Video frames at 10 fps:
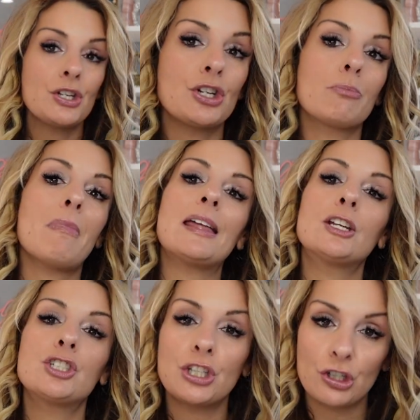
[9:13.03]
You're
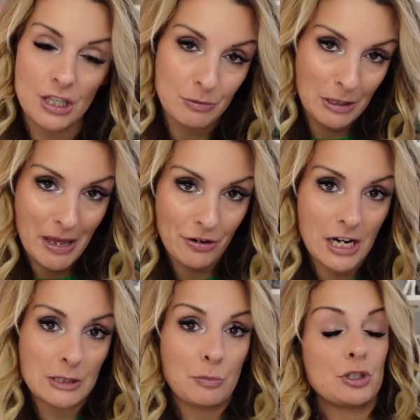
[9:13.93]
managing your subject matter
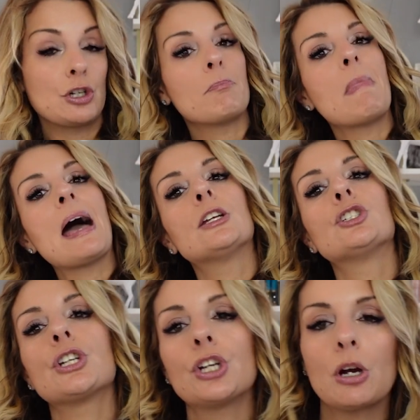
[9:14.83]
experts, you're
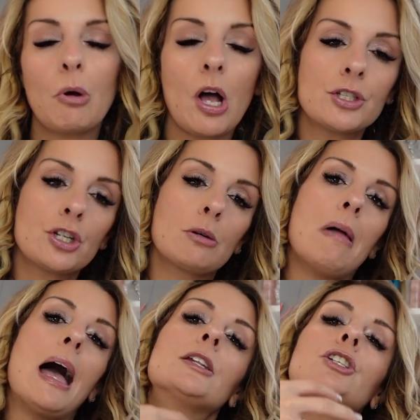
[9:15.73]
managing your boss, you're
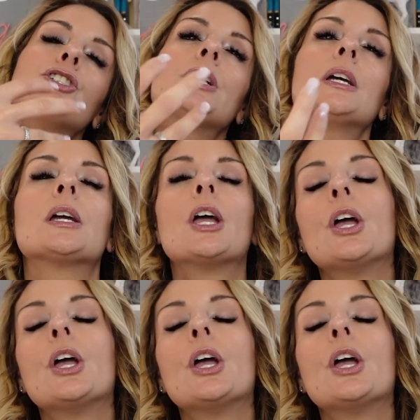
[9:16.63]
managing,